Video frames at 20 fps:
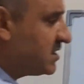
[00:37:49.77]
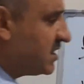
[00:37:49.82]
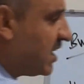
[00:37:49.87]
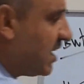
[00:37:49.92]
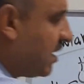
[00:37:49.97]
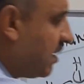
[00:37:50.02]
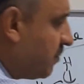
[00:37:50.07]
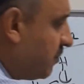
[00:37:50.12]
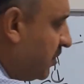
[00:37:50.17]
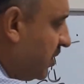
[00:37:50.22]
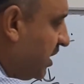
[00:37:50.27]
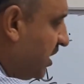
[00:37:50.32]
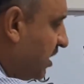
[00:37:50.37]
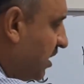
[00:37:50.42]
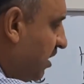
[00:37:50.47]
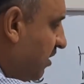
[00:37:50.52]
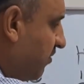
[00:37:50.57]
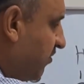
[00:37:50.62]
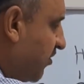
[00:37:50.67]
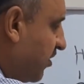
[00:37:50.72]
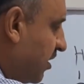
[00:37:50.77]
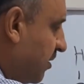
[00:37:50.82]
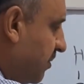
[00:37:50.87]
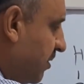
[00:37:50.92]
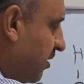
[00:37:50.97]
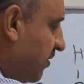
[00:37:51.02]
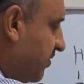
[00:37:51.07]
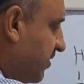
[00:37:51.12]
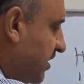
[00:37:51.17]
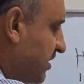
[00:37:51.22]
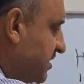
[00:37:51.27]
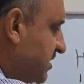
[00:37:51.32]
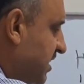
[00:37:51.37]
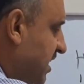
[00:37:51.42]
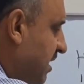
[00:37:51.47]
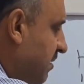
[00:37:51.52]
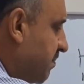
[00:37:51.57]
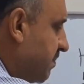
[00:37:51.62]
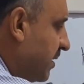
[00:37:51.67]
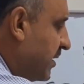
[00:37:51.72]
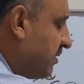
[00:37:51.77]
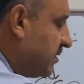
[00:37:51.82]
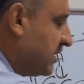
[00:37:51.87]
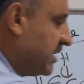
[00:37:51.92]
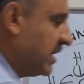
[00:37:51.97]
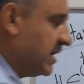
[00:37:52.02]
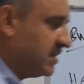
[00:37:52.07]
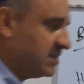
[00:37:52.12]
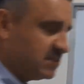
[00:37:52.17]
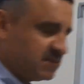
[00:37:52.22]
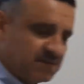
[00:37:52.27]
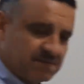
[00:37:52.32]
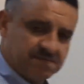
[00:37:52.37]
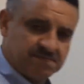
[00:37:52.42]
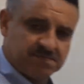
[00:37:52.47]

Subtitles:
the molecular formula of this compound, guys?